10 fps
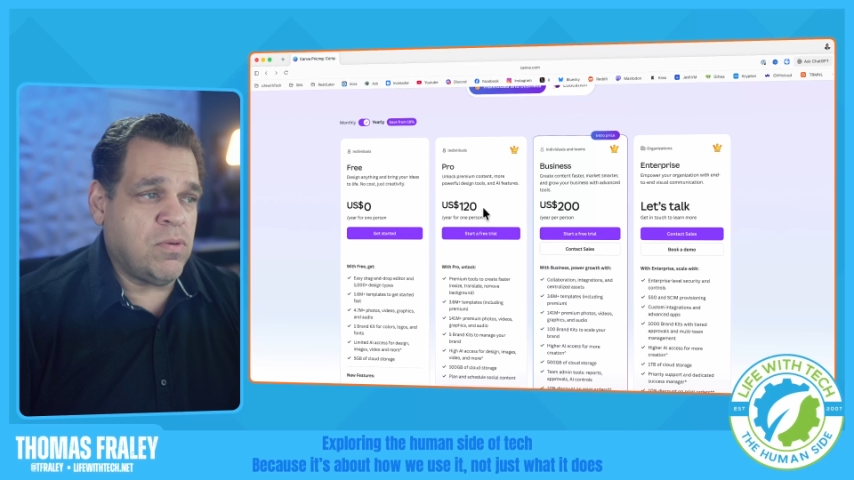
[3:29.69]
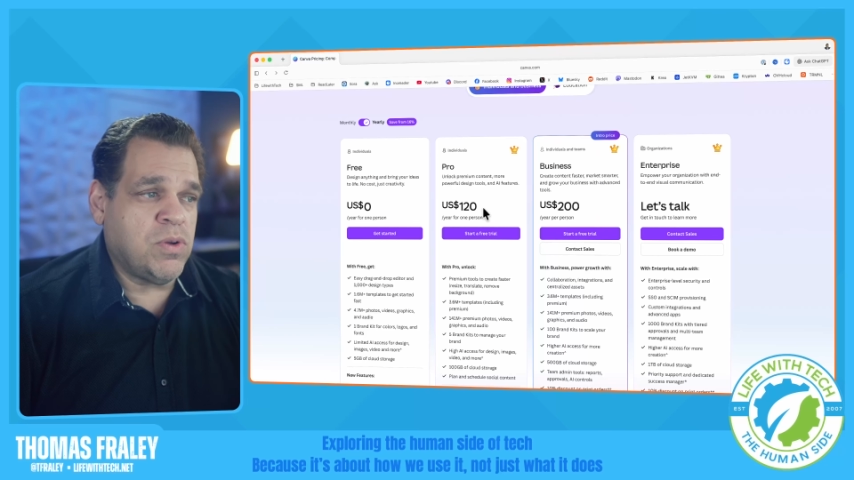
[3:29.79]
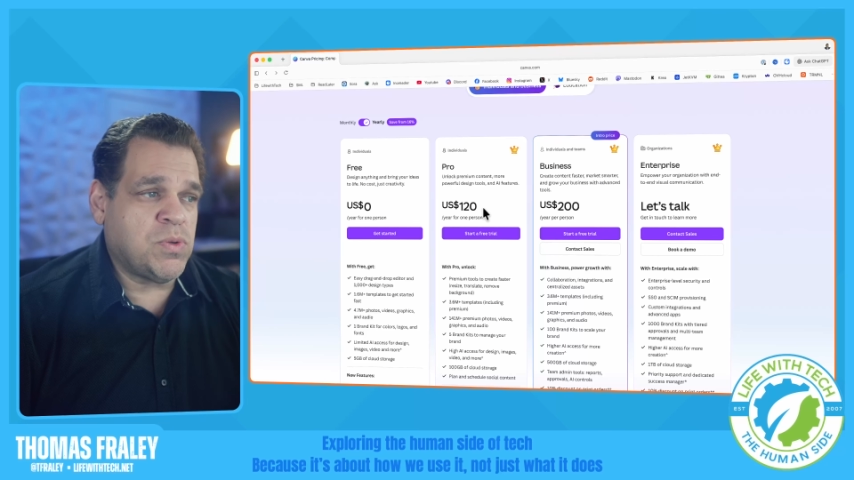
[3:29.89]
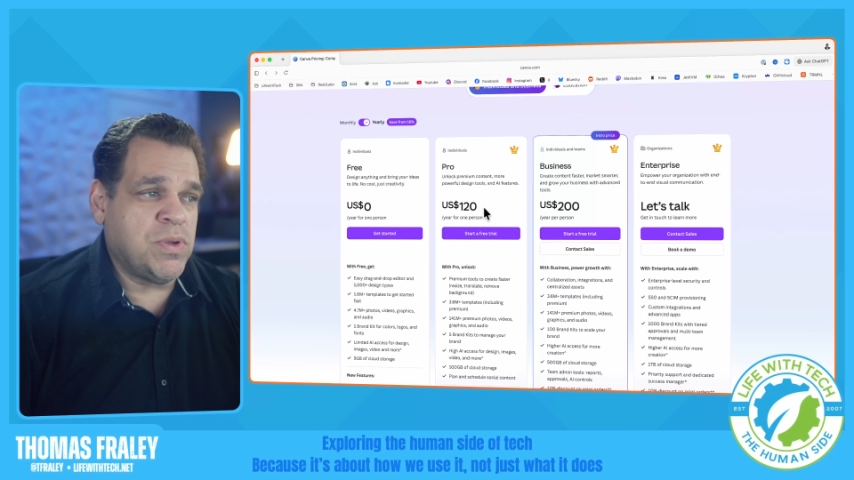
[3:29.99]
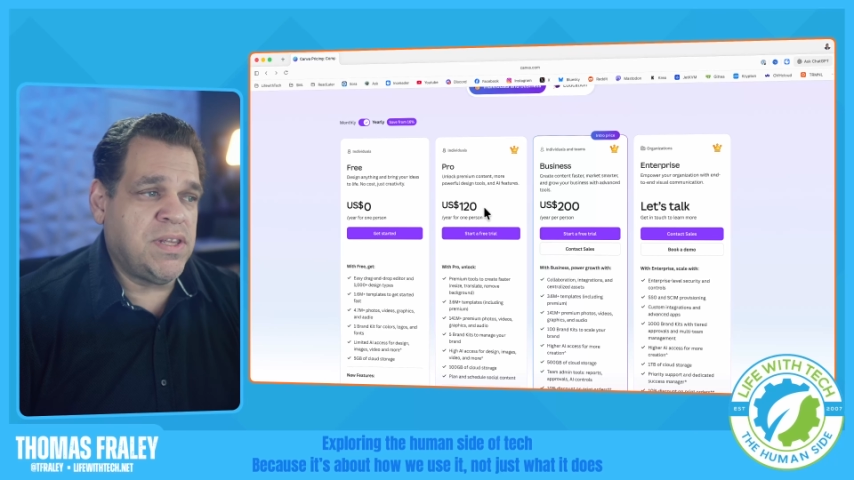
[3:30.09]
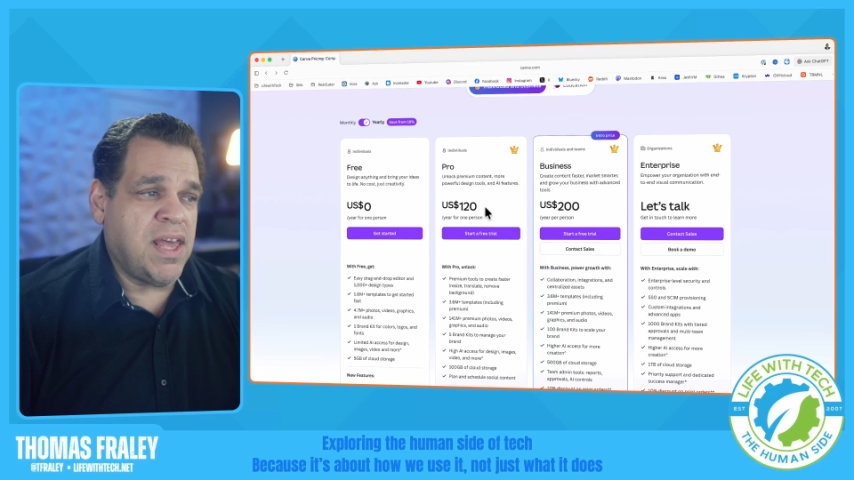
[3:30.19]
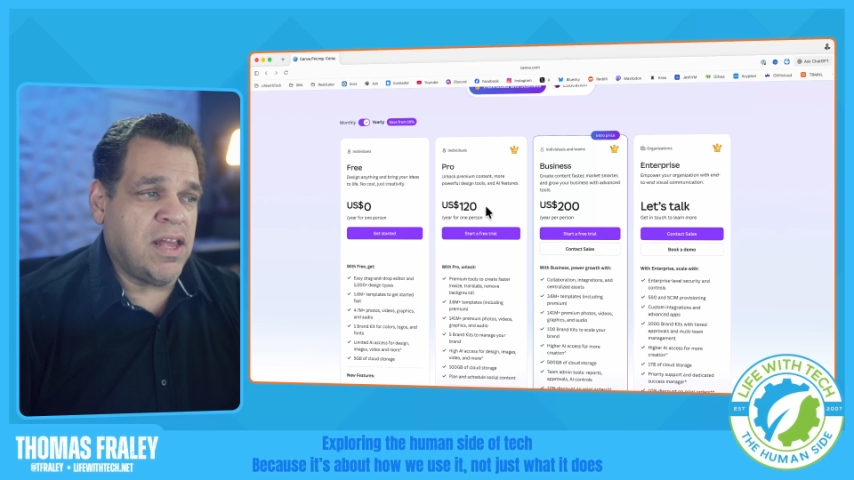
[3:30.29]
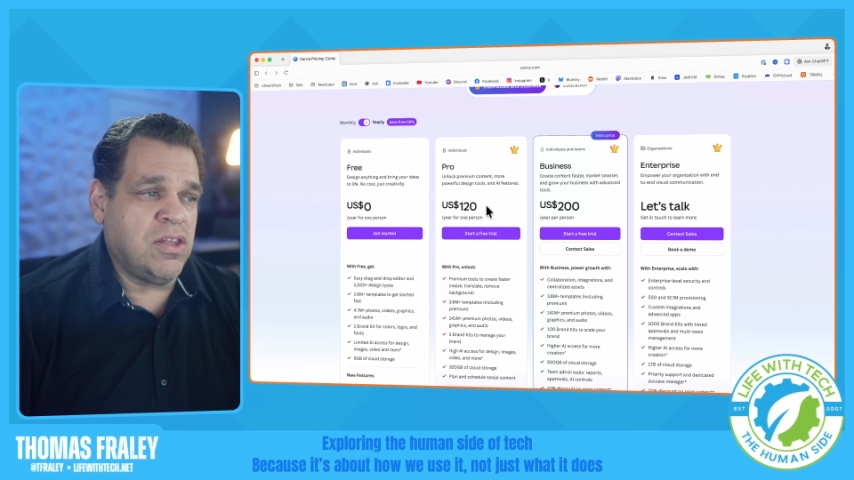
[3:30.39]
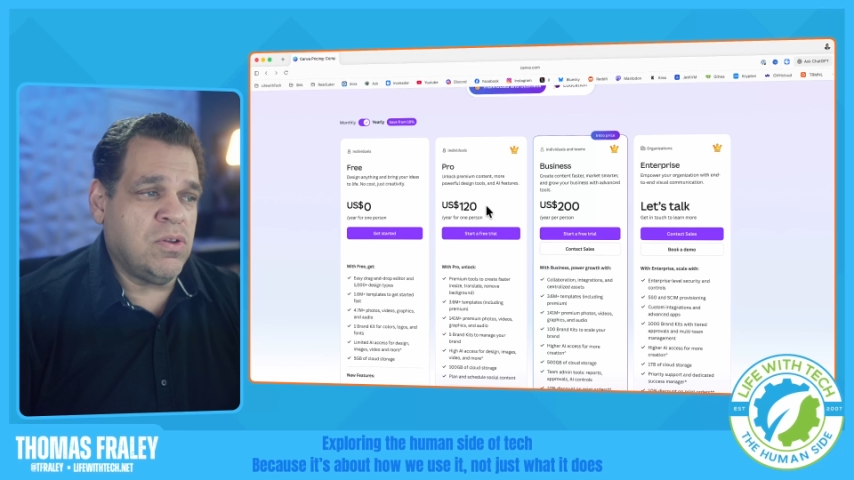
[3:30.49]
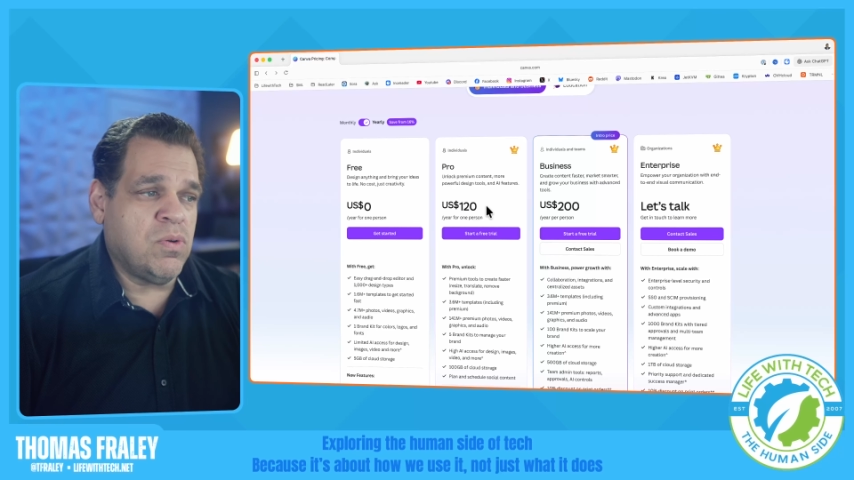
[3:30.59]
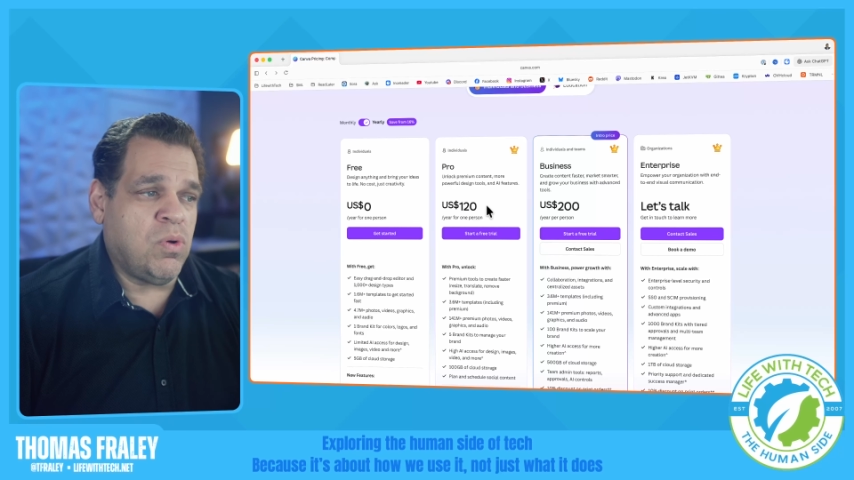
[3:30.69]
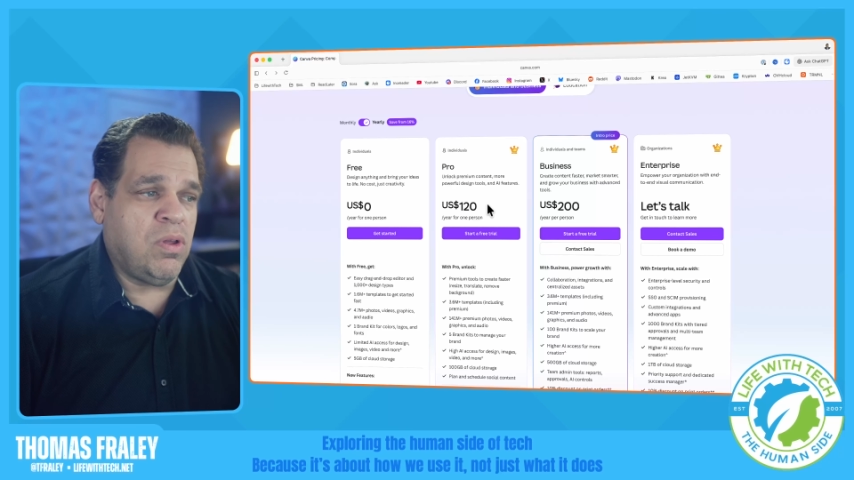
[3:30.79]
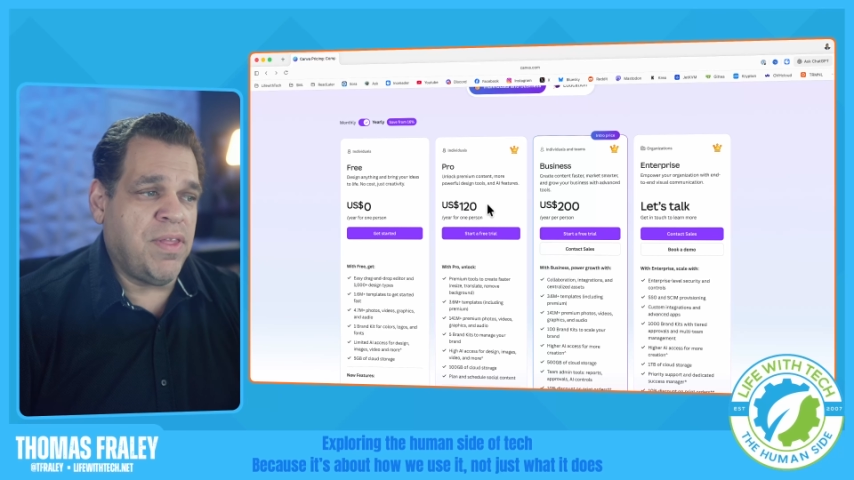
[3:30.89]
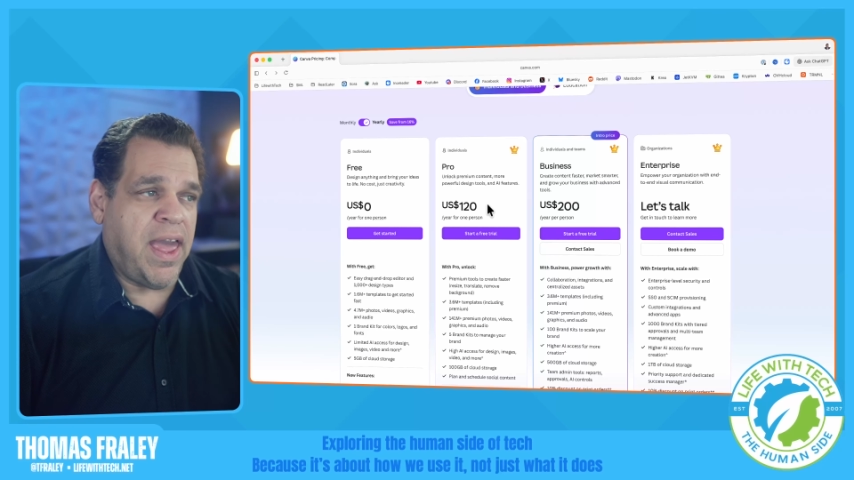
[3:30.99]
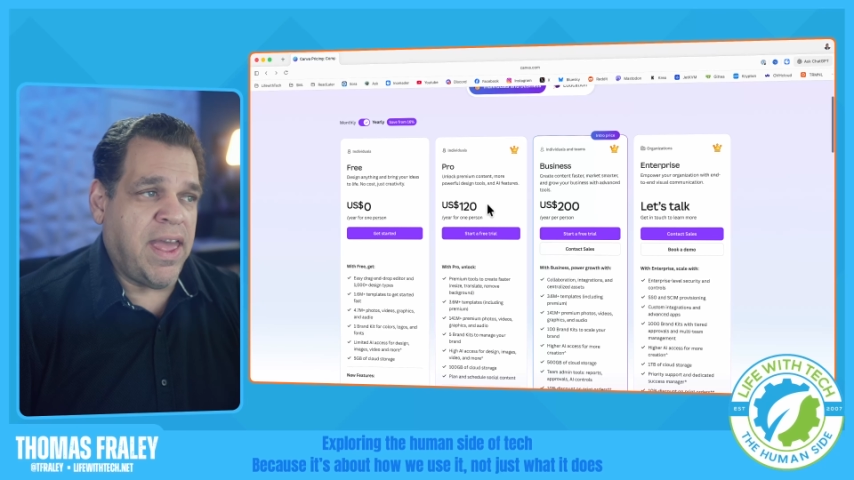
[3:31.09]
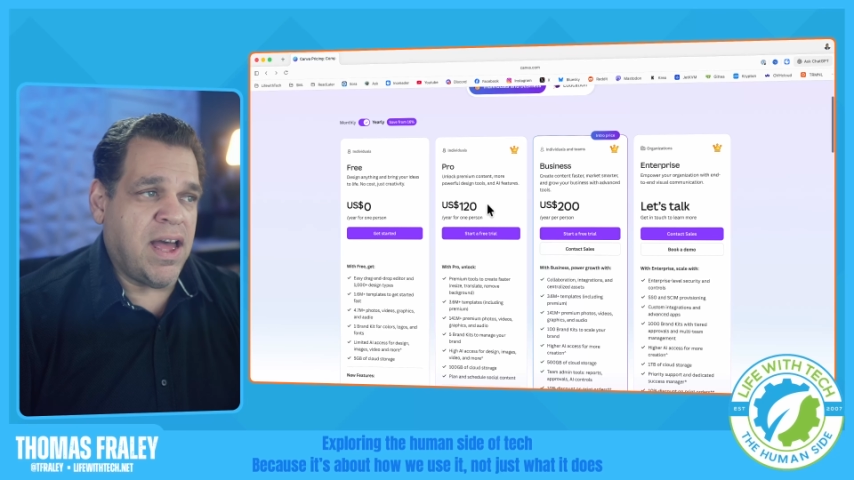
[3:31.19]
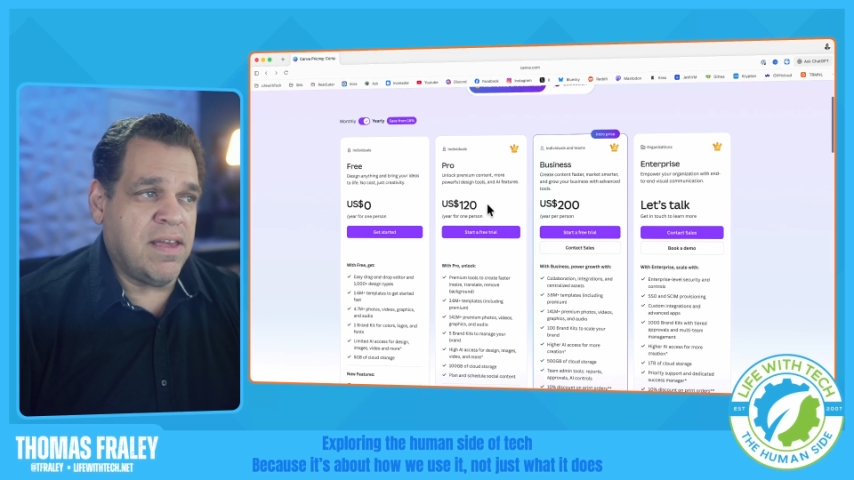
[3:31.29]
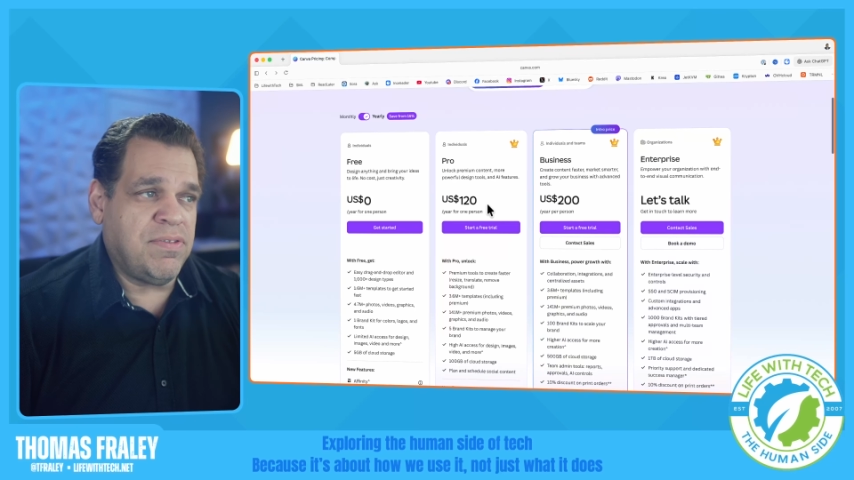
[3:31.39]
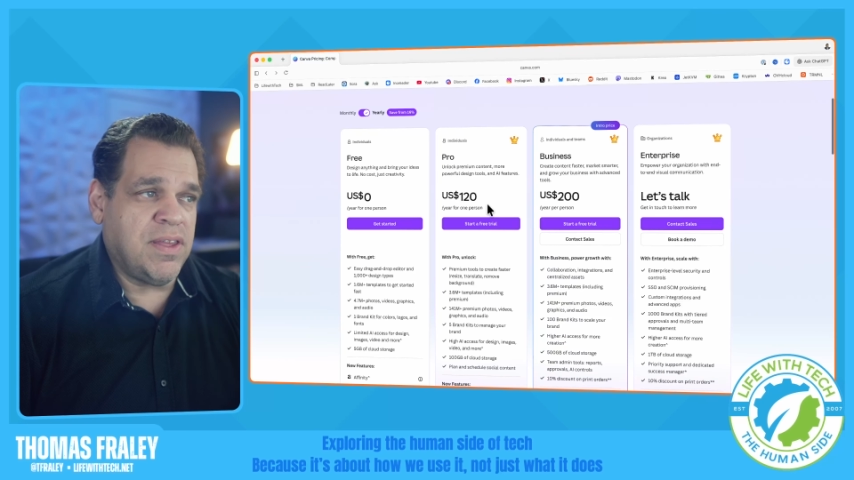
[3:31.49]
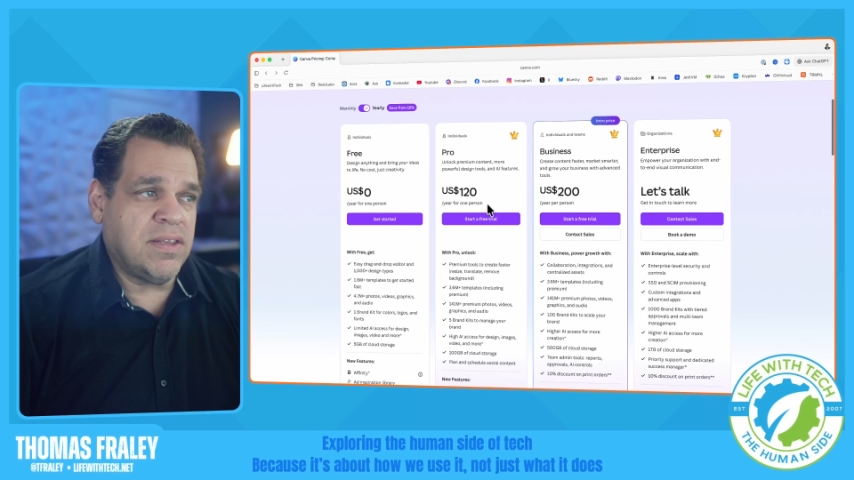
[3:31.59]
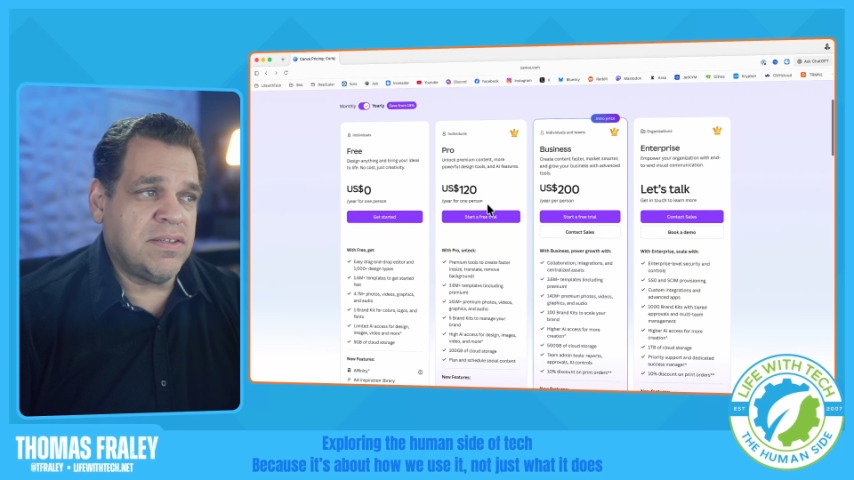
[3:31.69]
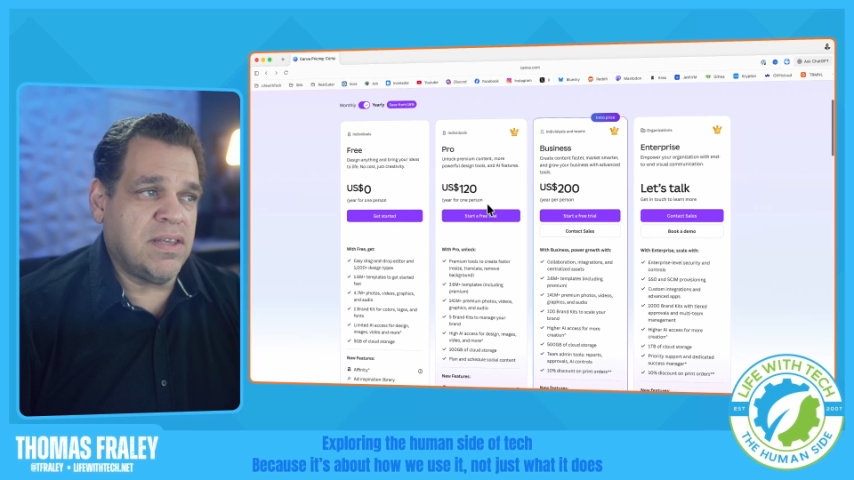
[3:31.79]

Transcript: which would get you all the AI things,